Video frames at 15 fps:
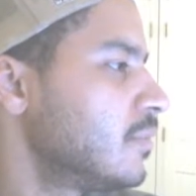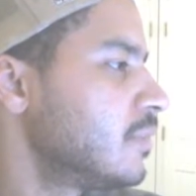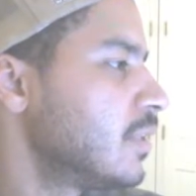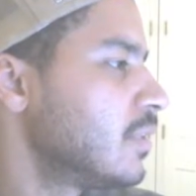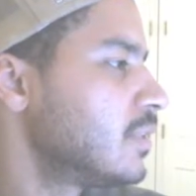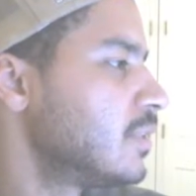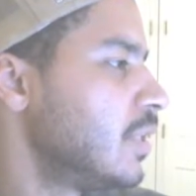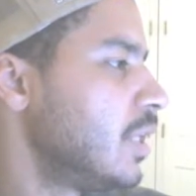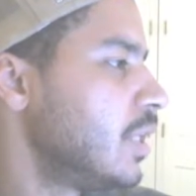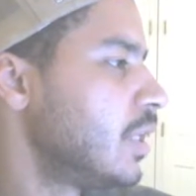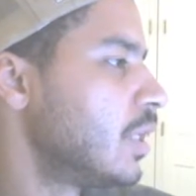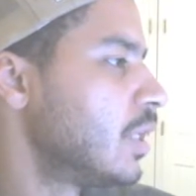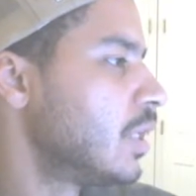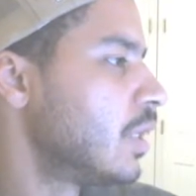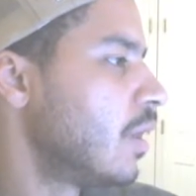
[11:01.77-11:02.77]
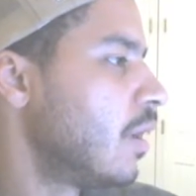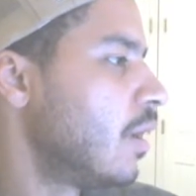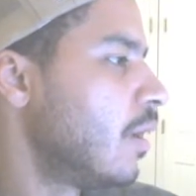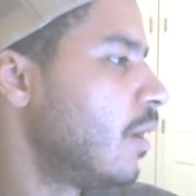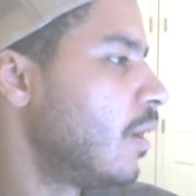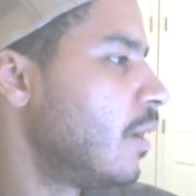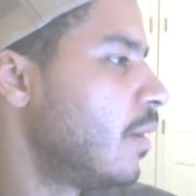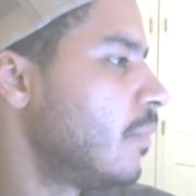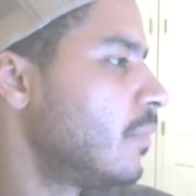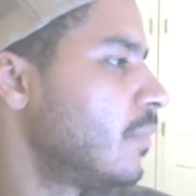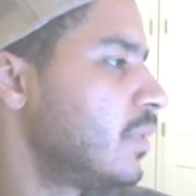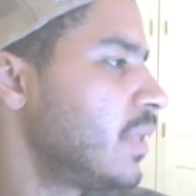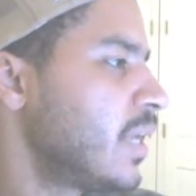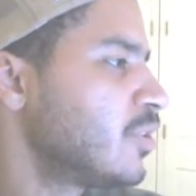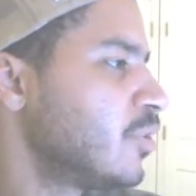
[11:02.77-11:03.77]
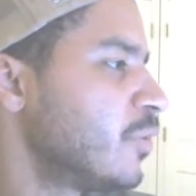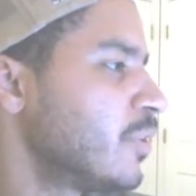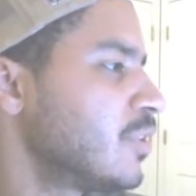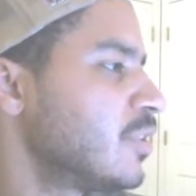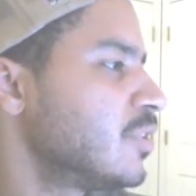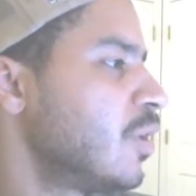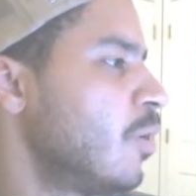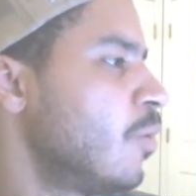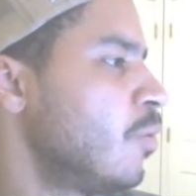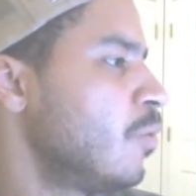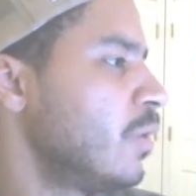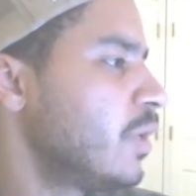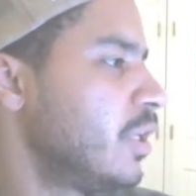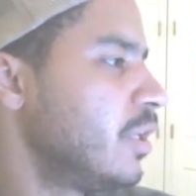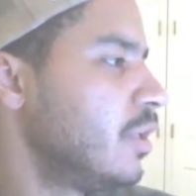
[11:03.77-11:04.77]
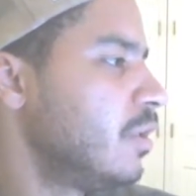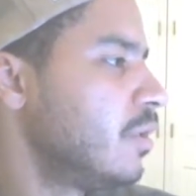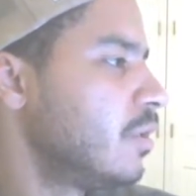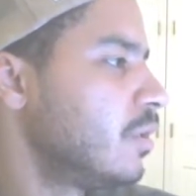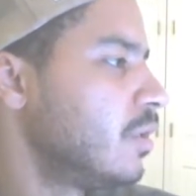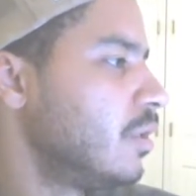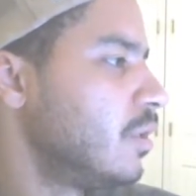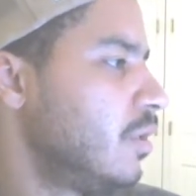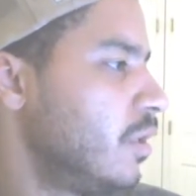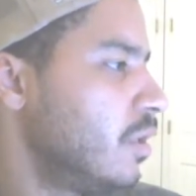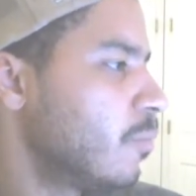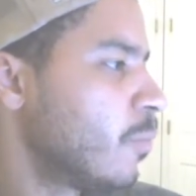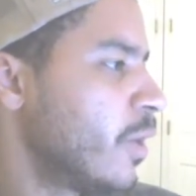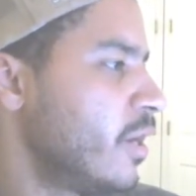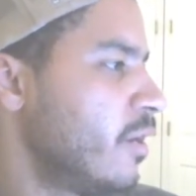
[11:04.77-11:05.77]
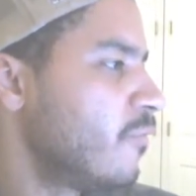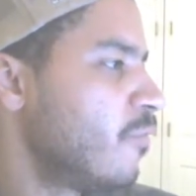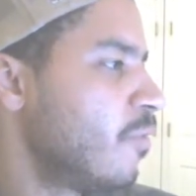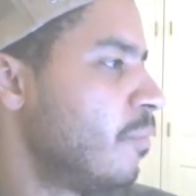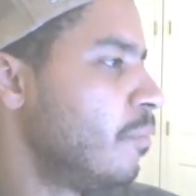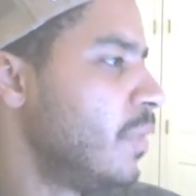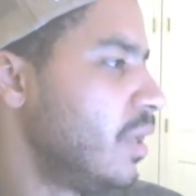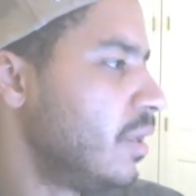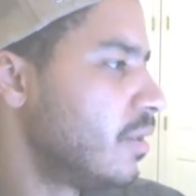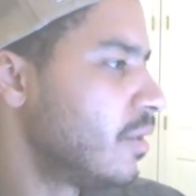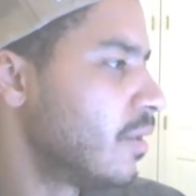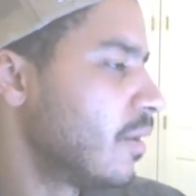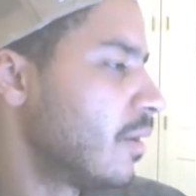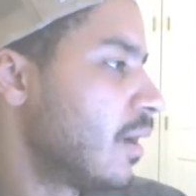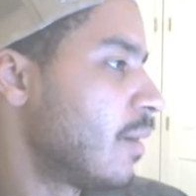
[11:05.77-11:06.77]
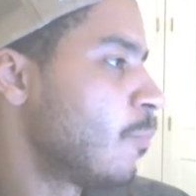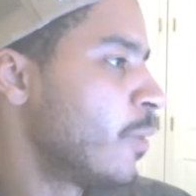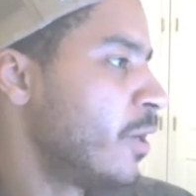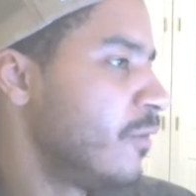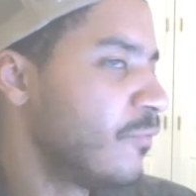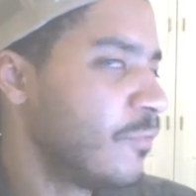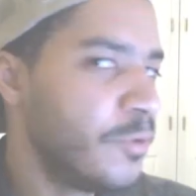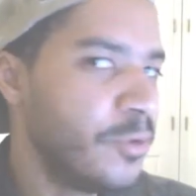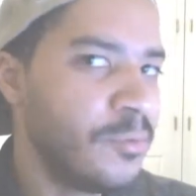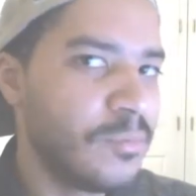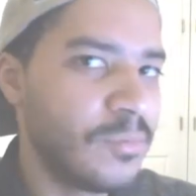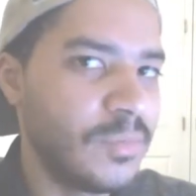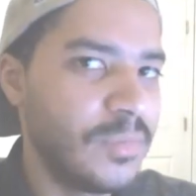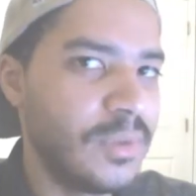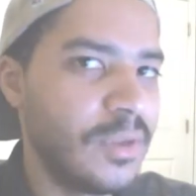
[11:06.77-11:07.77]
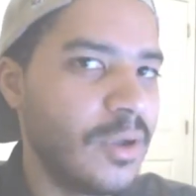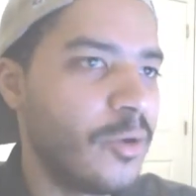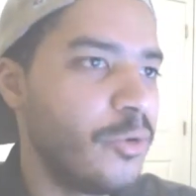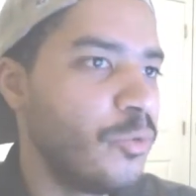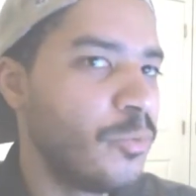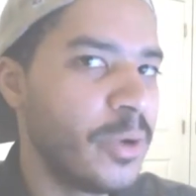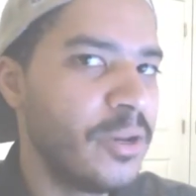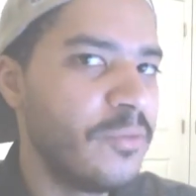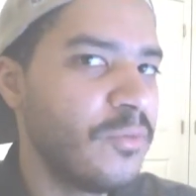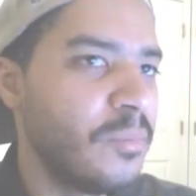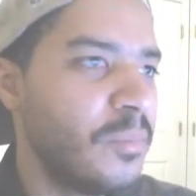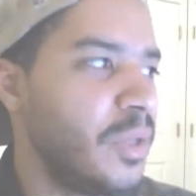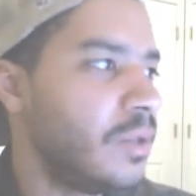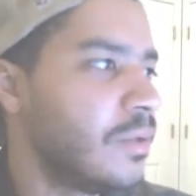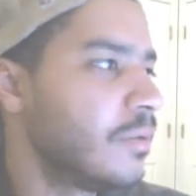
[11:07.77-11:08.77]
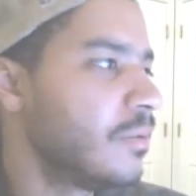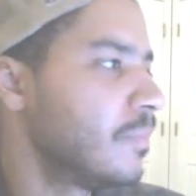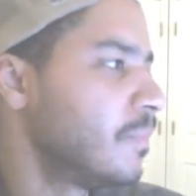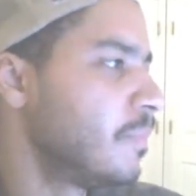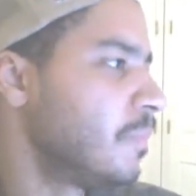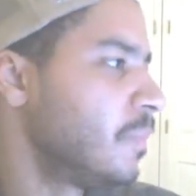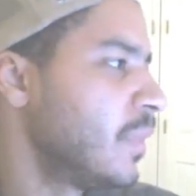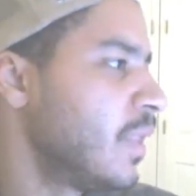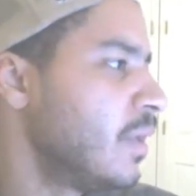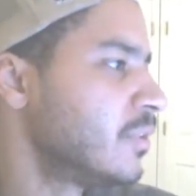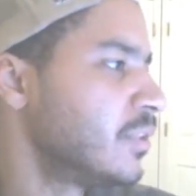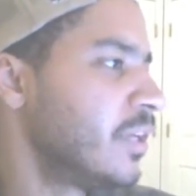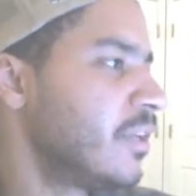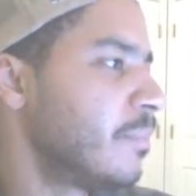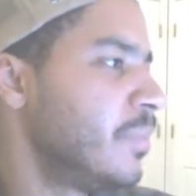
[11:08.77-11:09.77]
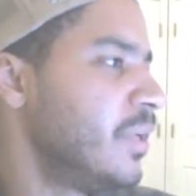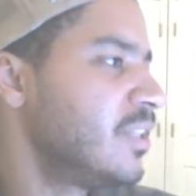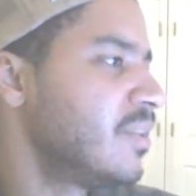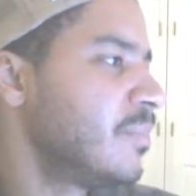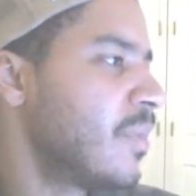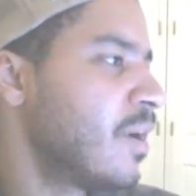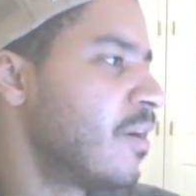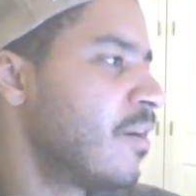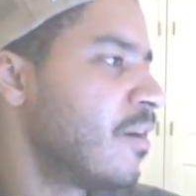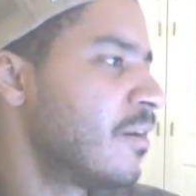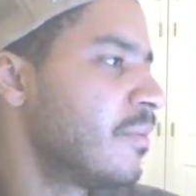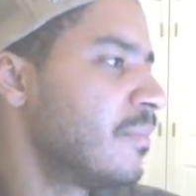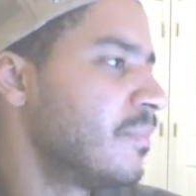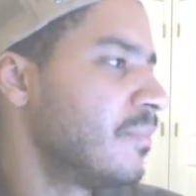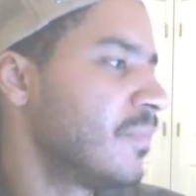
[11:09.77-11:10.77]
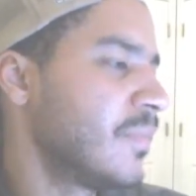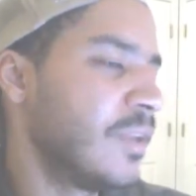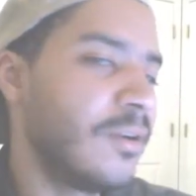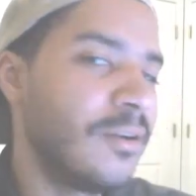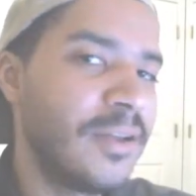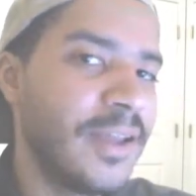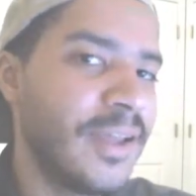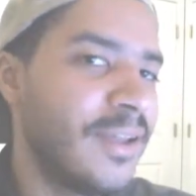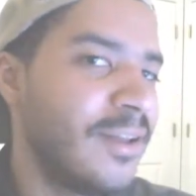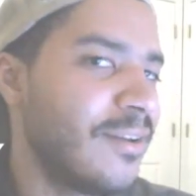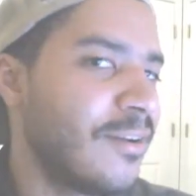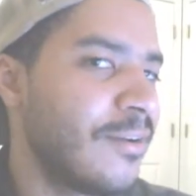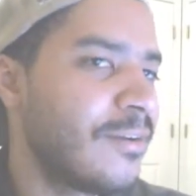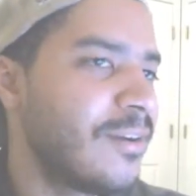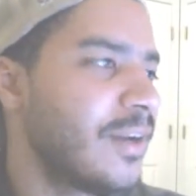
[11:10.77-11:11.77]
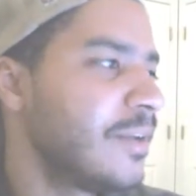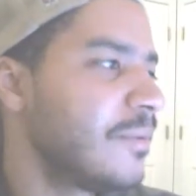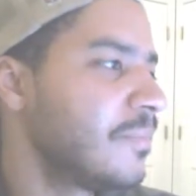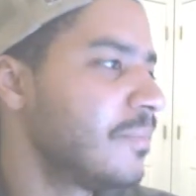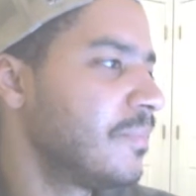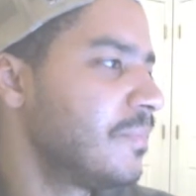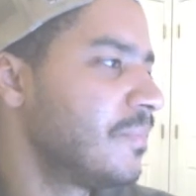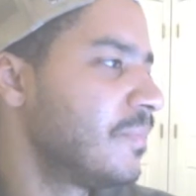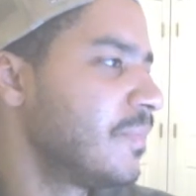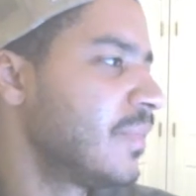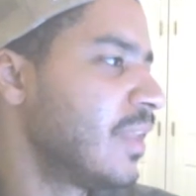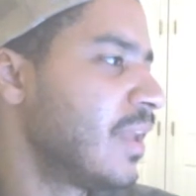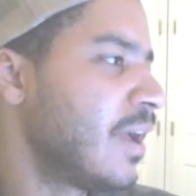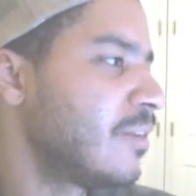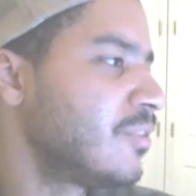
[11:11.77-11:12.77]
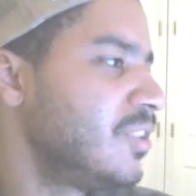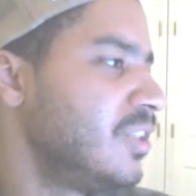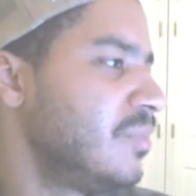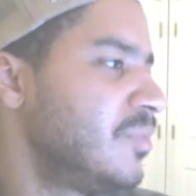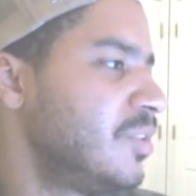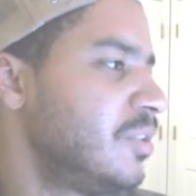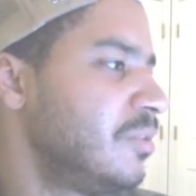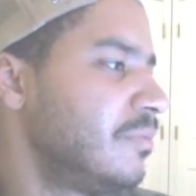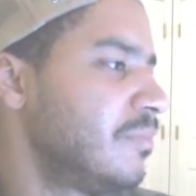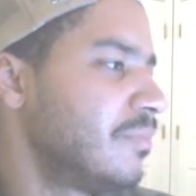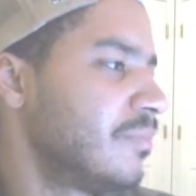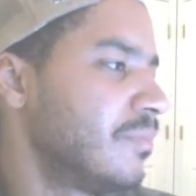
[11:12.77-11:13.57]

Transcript: Let's see. Um, next lyrics. So, get ready for me. I'm ready for you. Are you ready for me? Take a piece of my heart. Okay, alright. I'll tempt you.